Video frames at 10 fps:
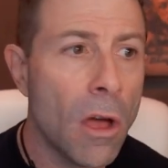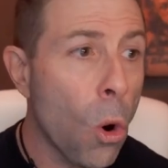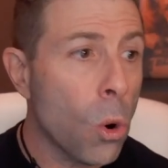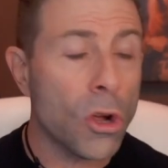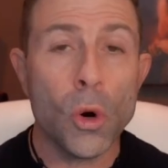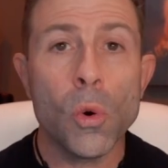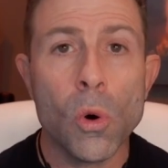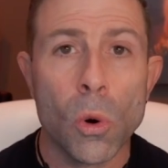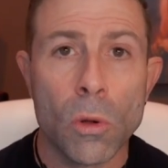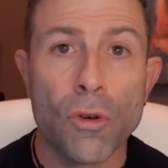or
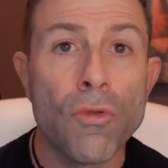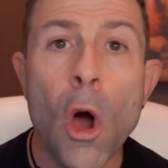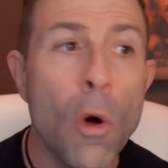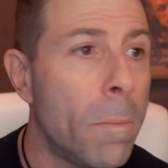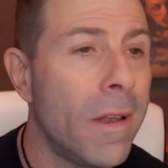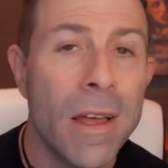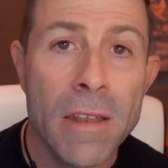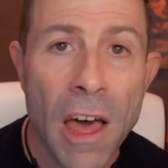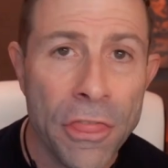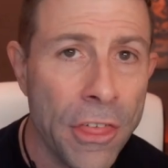Google Chrome,
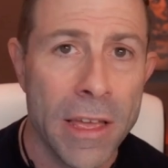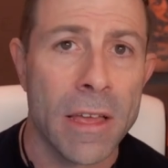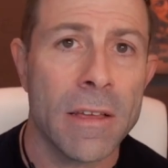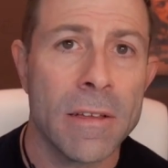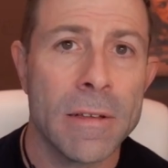nothing.